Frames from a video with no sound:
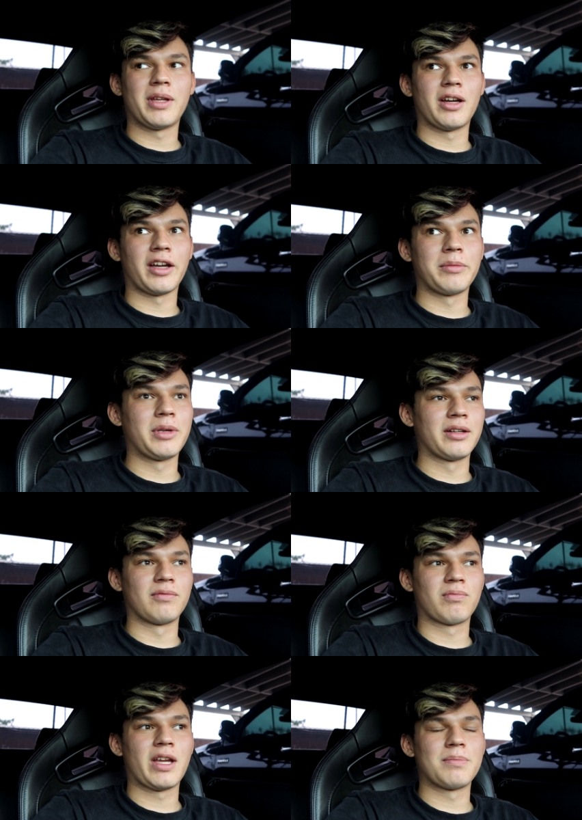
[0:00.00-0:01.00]
behind me
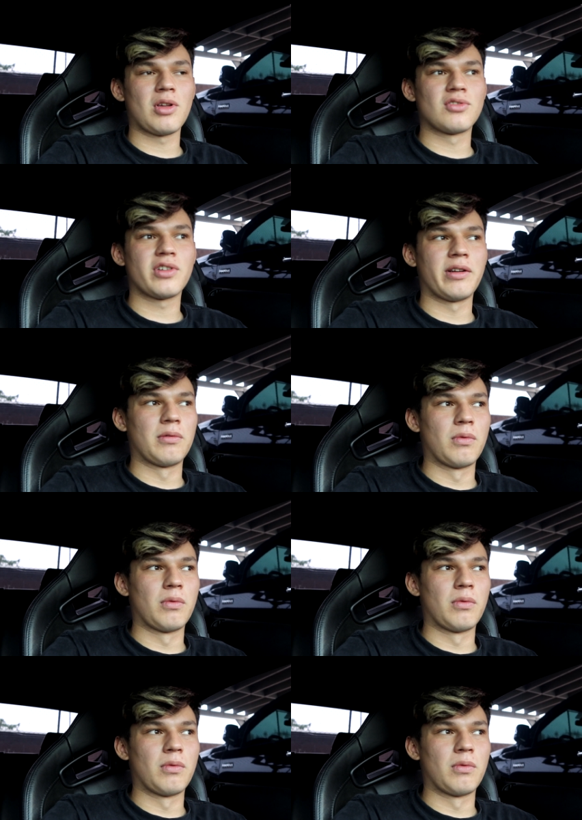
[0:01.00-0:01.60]
and kept on trying to